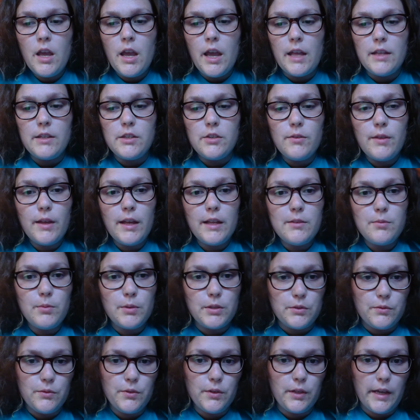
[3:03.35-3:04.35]
And so that's
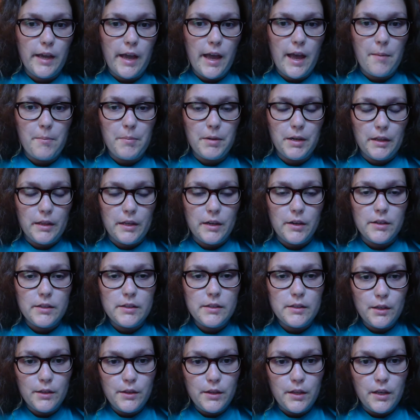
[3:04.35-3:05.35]
what's really happening there.
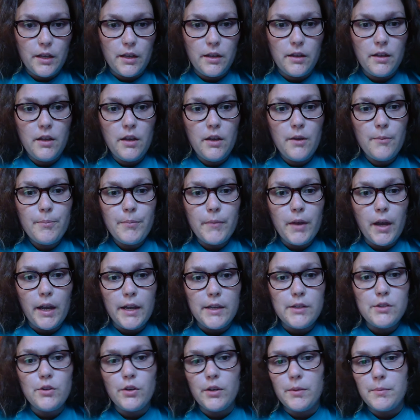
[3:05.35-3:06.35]
It's not that
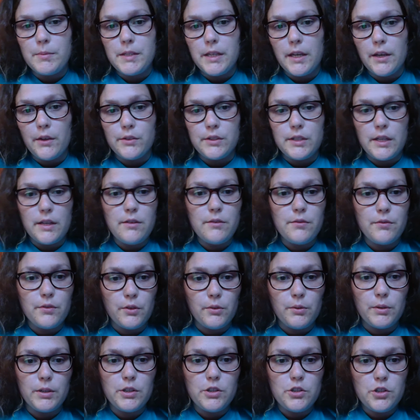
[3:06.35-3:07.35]
ice cream sales
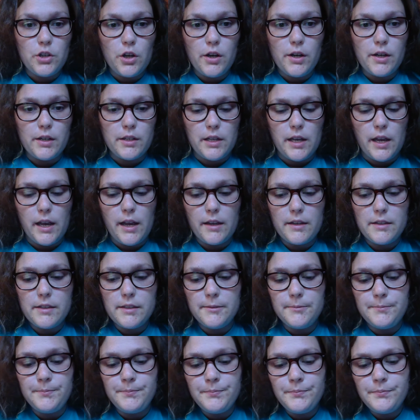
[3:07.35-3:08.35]
influence shark
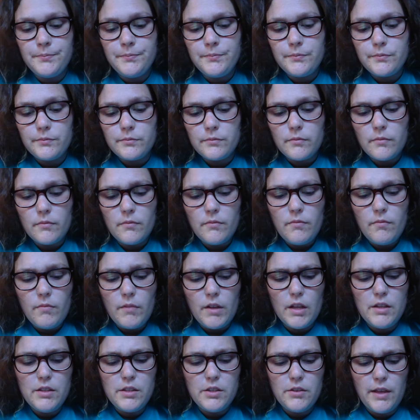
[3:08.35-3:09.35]
attacks.
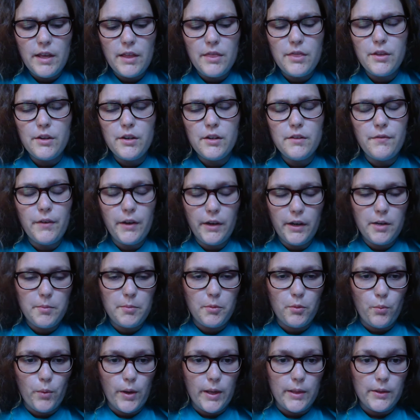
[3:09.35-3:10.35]
And so that third
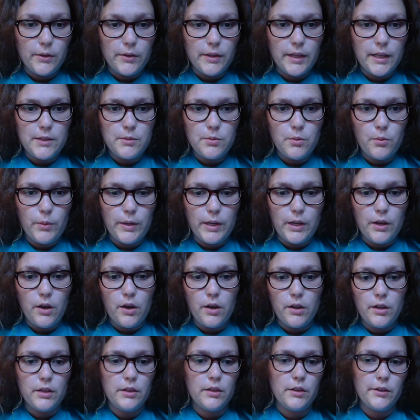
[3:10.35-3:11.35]
variable, weather, that's what we
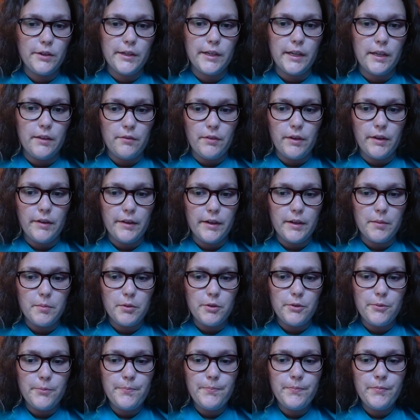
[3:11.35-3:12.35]
call a lurking
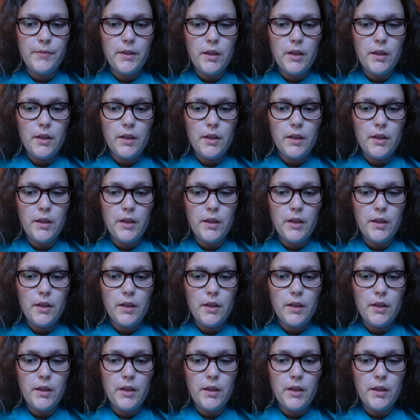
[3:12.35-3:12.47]
variable.